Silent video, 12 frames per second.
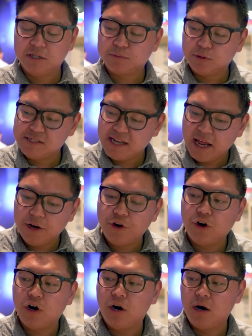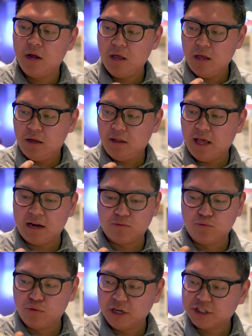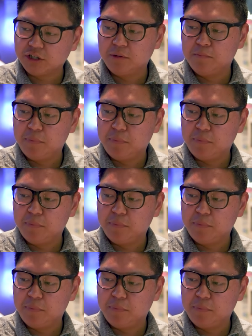Much more tender, like richer,